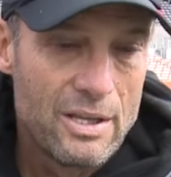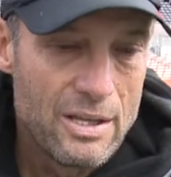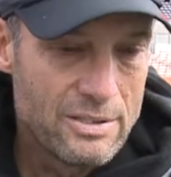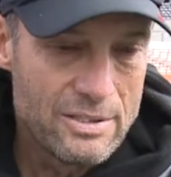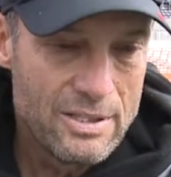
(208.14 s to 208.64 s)

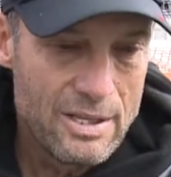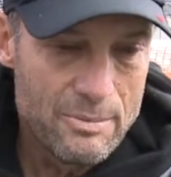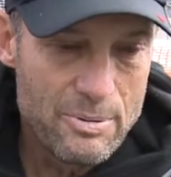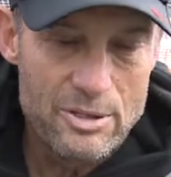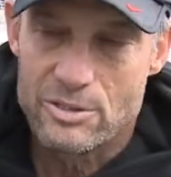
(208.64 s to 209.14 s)
it, it,
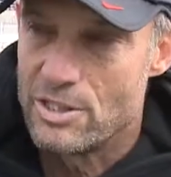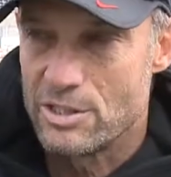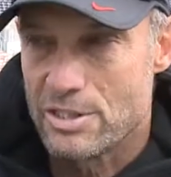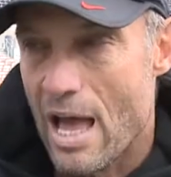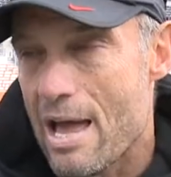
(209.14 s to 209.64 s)
appears
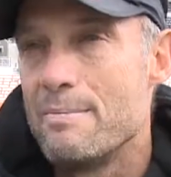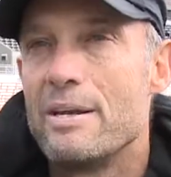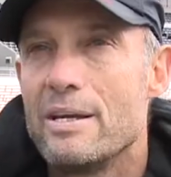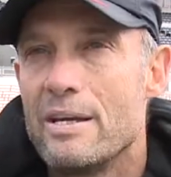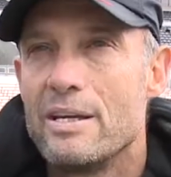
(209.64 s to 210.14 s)
his
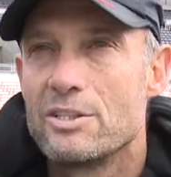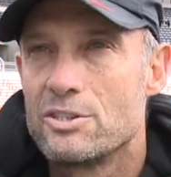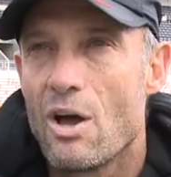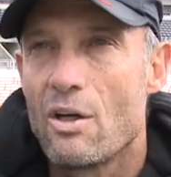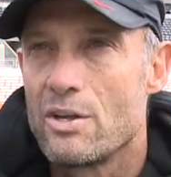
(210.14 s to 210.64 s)
timing and his
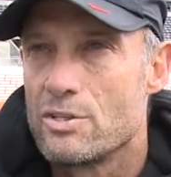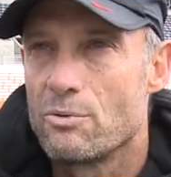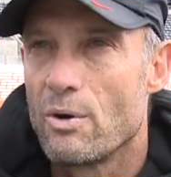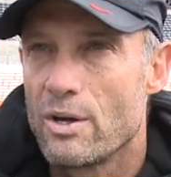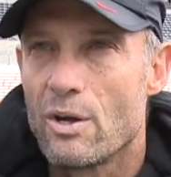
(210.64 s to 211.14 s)
knowledge of
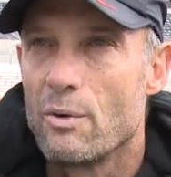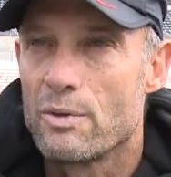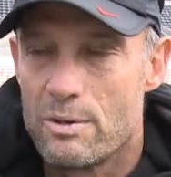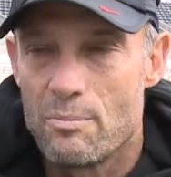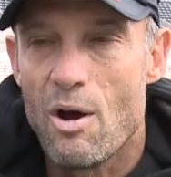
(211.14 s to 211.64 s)
where to go
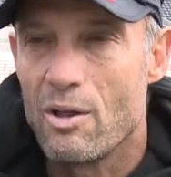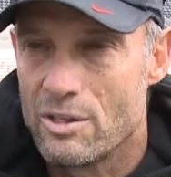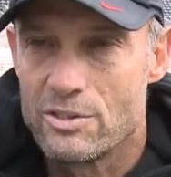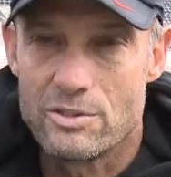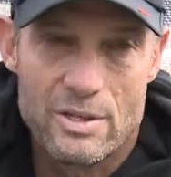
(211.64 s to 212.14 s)
with the ball
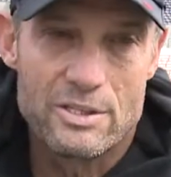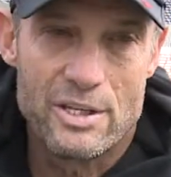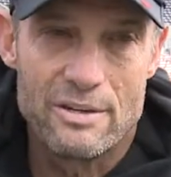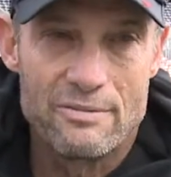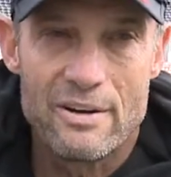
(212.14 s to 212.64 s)
is, is
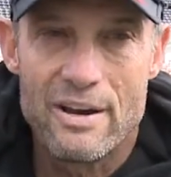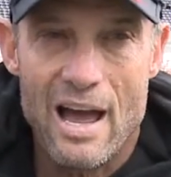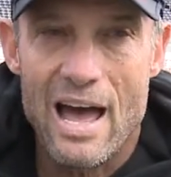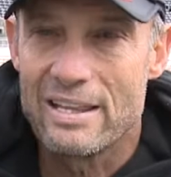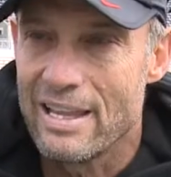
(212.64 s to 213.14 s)
at a very
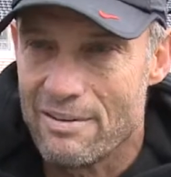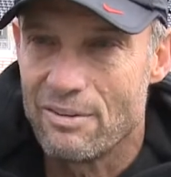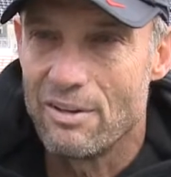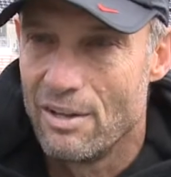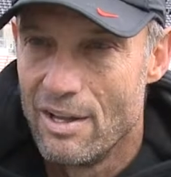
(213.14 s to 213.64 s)
high
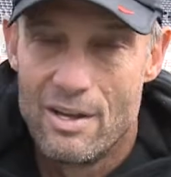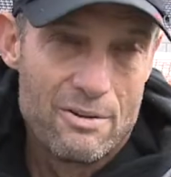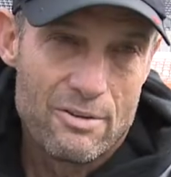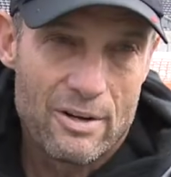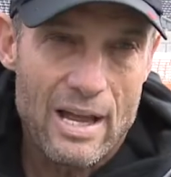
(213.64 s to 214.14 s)
level
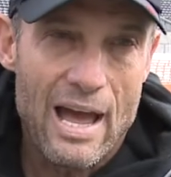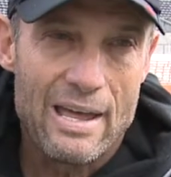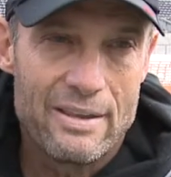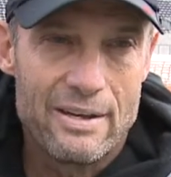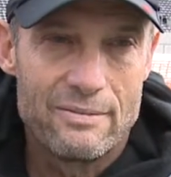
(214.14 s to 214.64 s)
for a guy
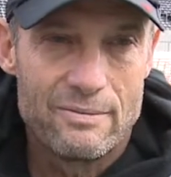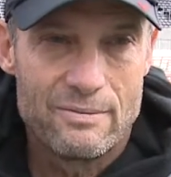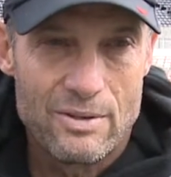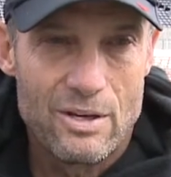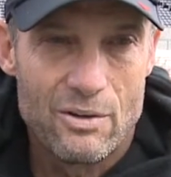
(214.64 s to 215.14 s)
that,
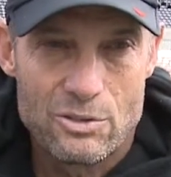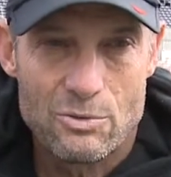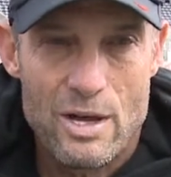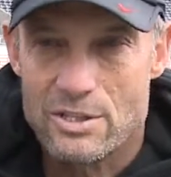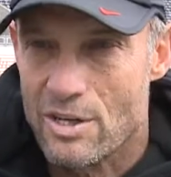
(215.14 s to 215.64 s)
you know, has
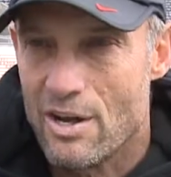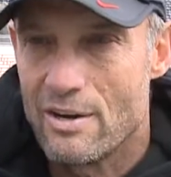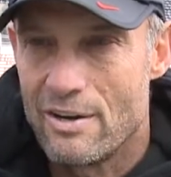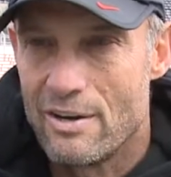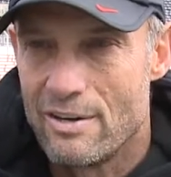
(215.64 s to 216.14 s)
watched
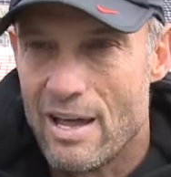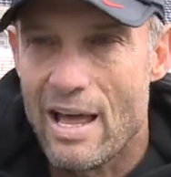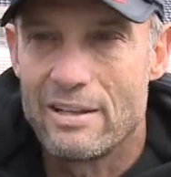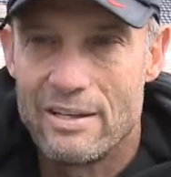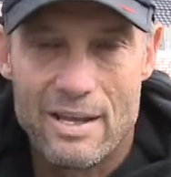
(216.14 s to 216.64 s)
Connor
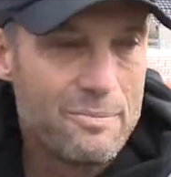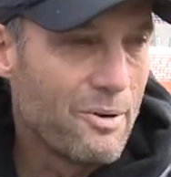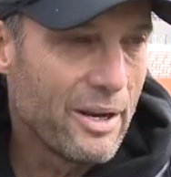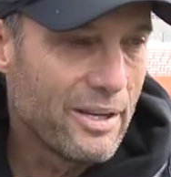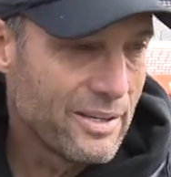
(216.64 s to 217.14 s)
Halliday
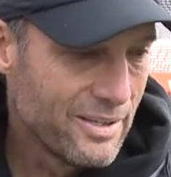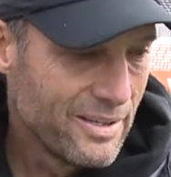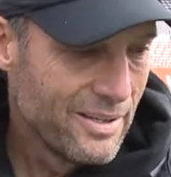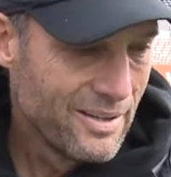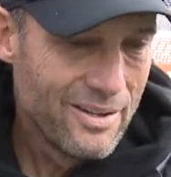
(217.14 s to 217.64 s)
break
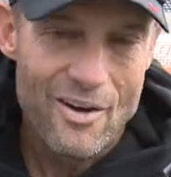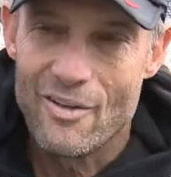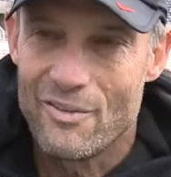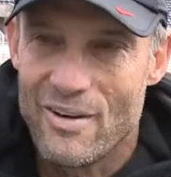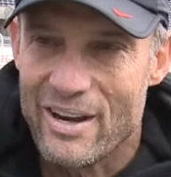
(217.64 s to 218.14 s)
all
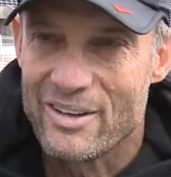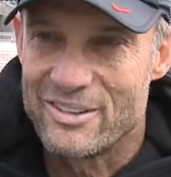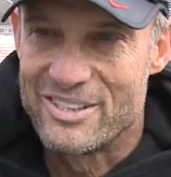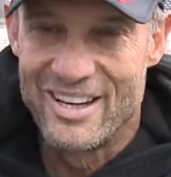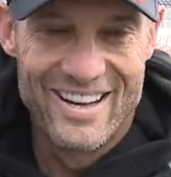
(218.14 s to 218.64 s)
the
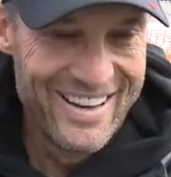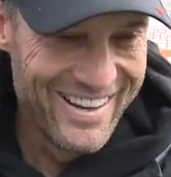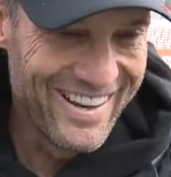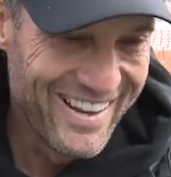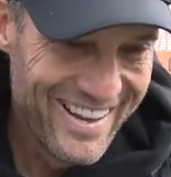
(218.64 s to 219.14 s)
records,
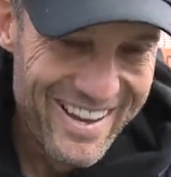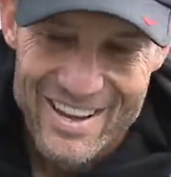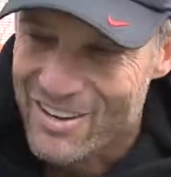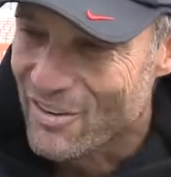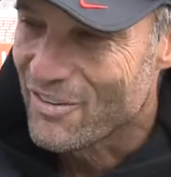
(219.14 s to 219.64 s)

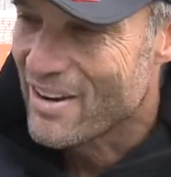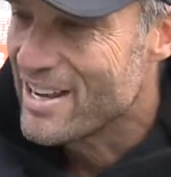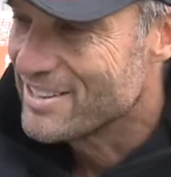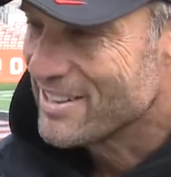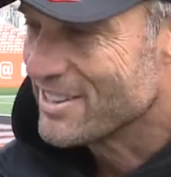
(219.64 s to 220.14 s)
go
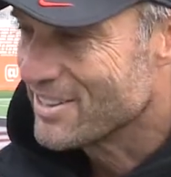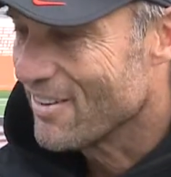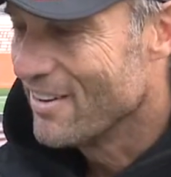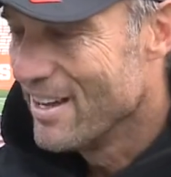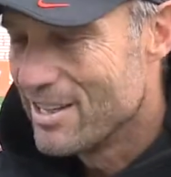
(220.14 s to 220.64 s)
crazy.
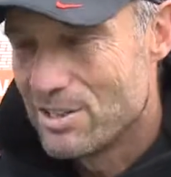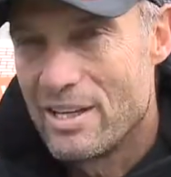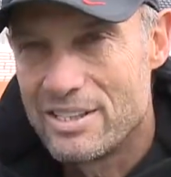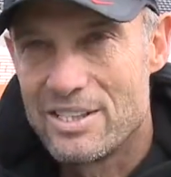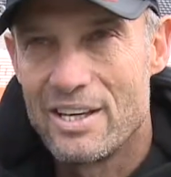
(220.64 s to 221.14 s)
So
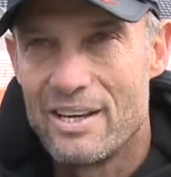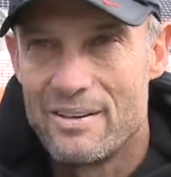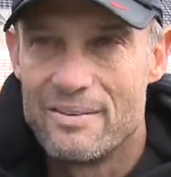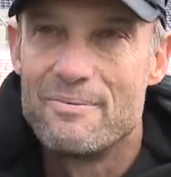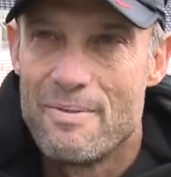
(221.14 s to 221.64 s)
it's a,
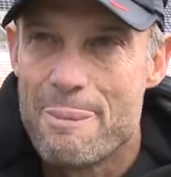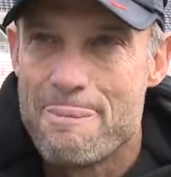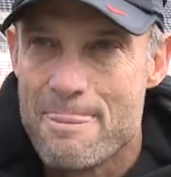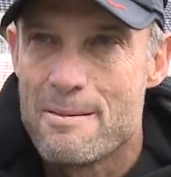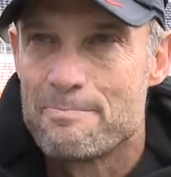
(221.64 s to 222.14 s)

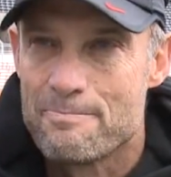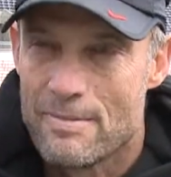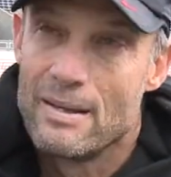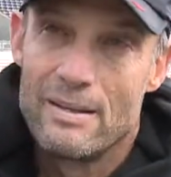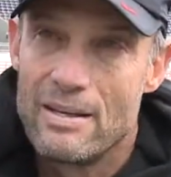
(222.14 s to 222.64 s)

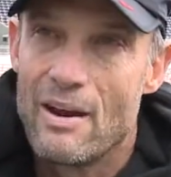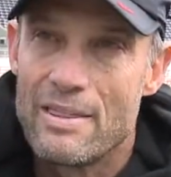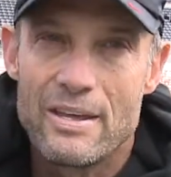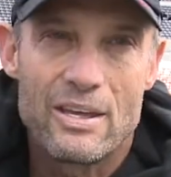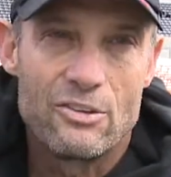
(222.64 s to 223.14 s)
you know, I
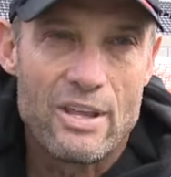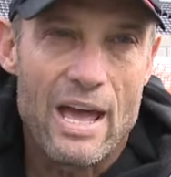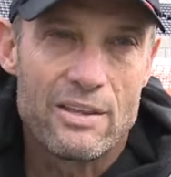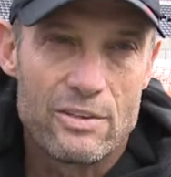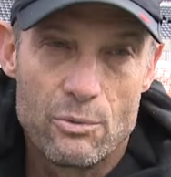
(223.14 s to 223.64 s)
think he's
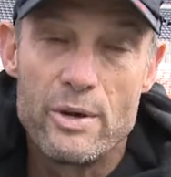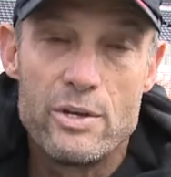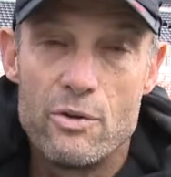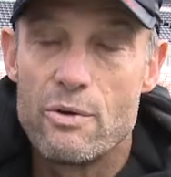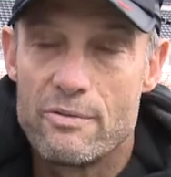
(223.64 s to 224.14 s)
talented. We
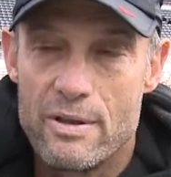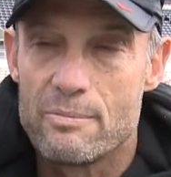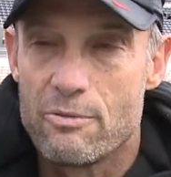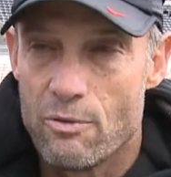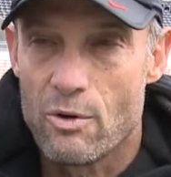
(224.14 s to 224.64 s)
knew of
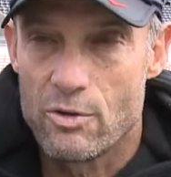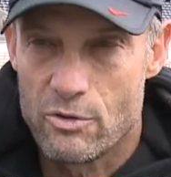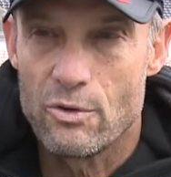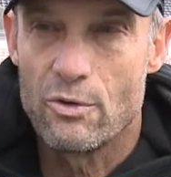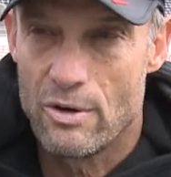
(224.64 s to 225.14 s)
him for
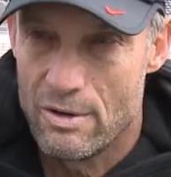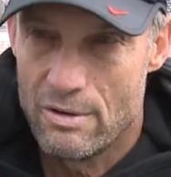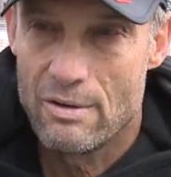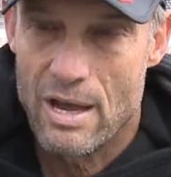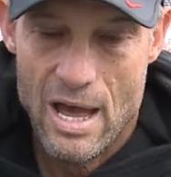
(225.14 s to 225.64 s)
sure
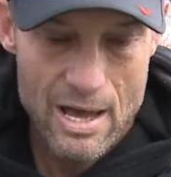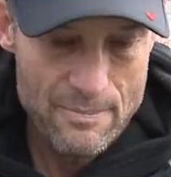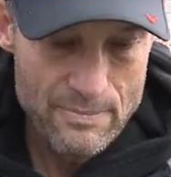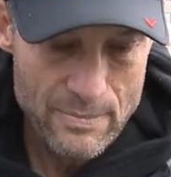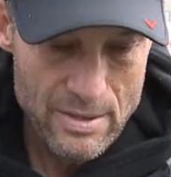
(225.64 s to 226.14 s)
uh,
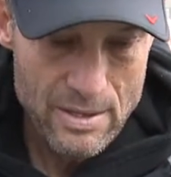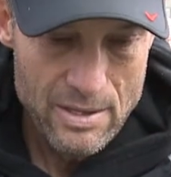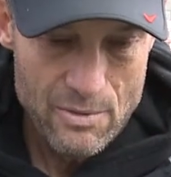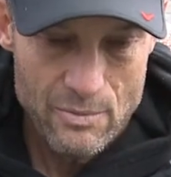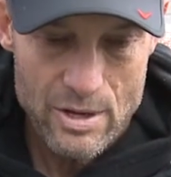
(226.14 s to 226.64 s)

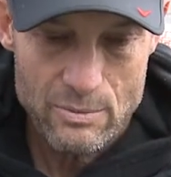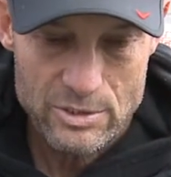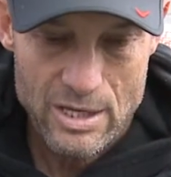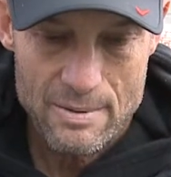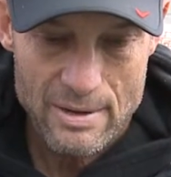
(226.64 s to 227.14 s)
when he was
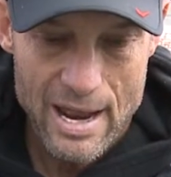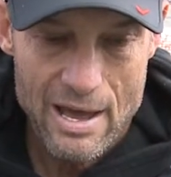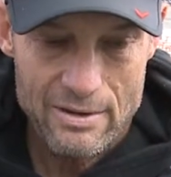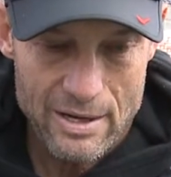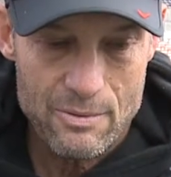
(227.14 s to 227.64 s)
coming
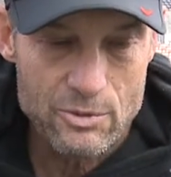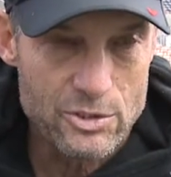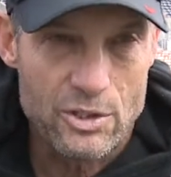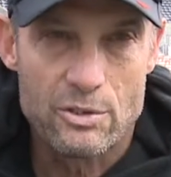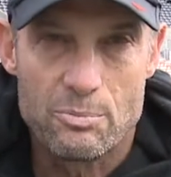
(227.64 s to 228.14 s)
out. He was a
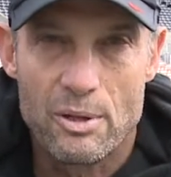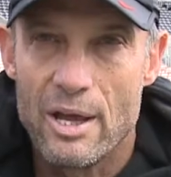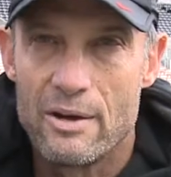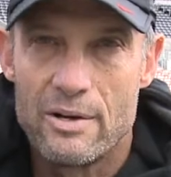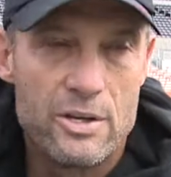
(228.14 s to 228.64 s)
good
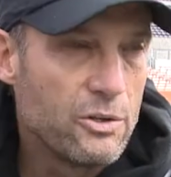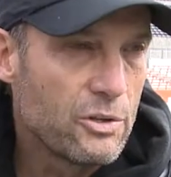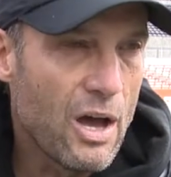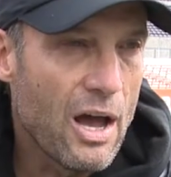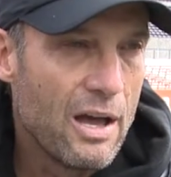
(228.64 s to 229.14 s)
player in
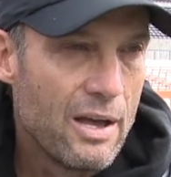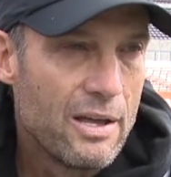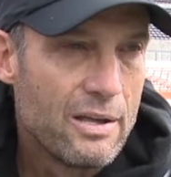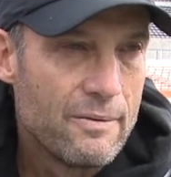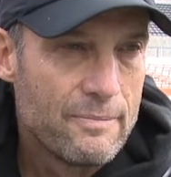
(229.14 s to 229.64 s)
Utah.
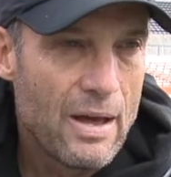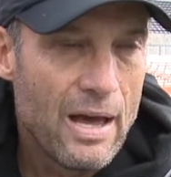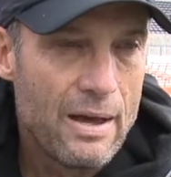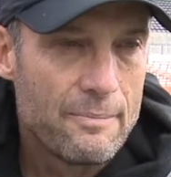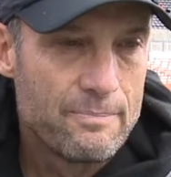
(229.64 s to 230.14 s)

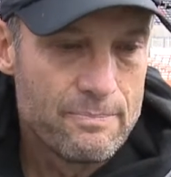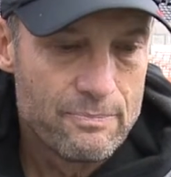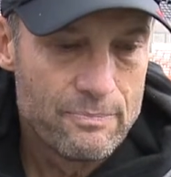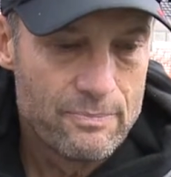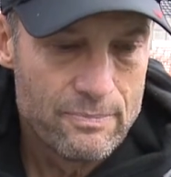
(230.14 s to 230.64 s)
Uh,
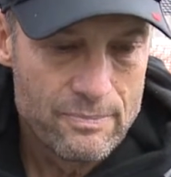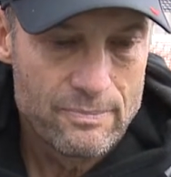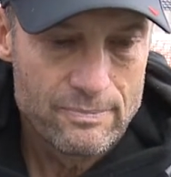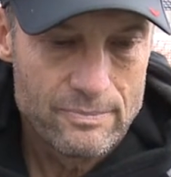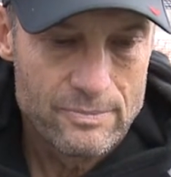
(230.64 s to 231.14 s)

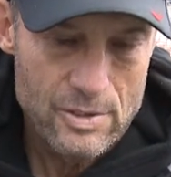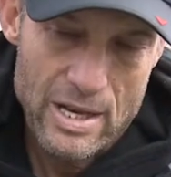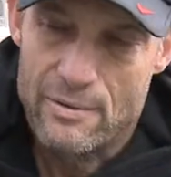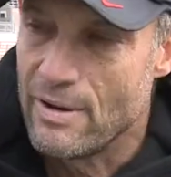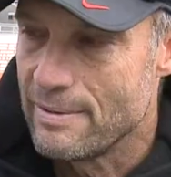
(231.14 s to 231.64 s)

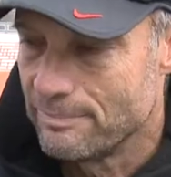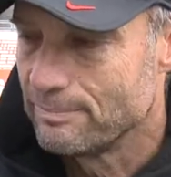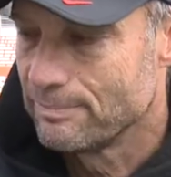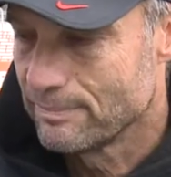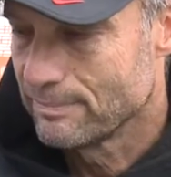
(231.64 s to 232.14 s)
anyway.
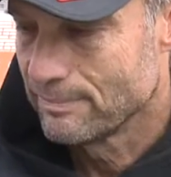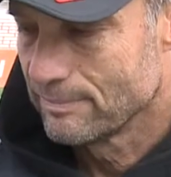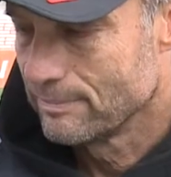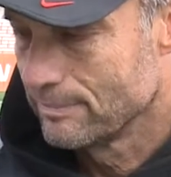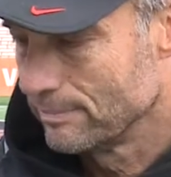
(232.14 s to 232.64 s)

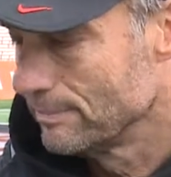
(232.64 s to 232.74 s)
In